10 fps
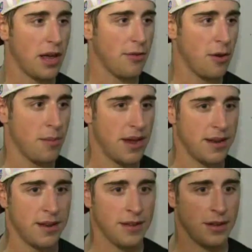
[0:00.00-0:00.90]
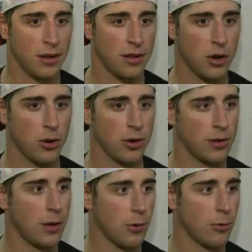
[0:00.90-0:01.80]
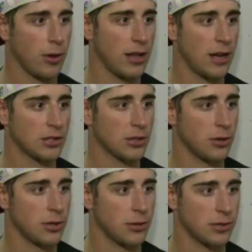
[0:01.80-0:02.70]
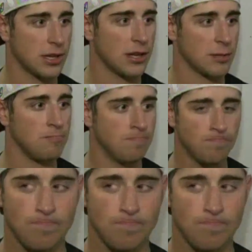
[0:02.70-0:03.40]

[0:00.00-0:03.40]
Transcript: many of them, and you know, they were they were real loud, so it was awesome.